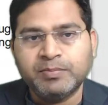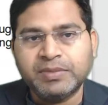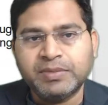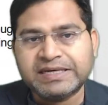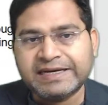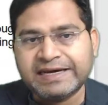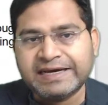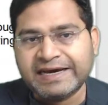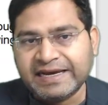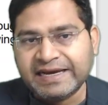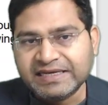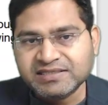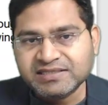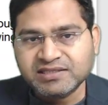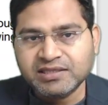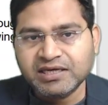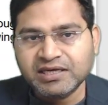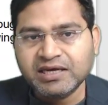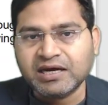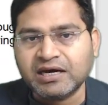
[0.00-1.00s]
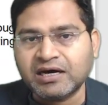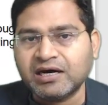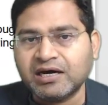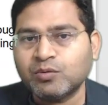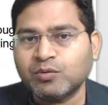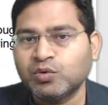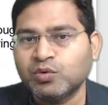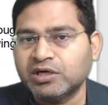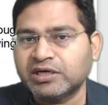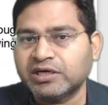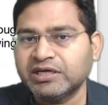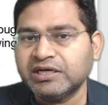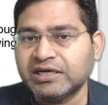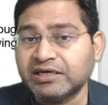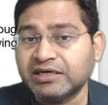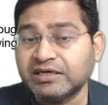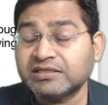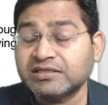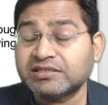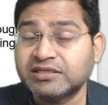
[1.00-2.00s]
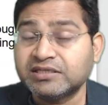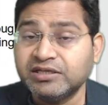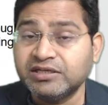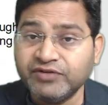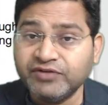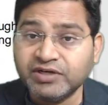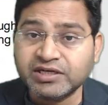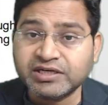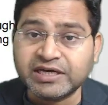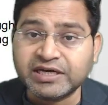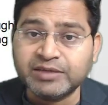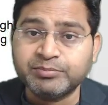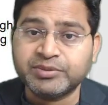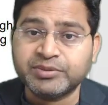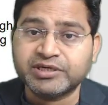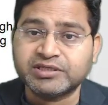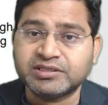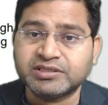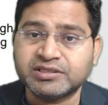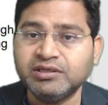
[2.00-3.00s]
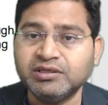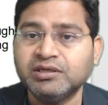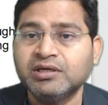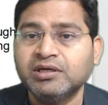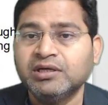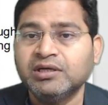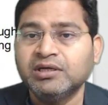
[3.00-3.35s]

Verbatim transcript: but as they are working under severe time pressure,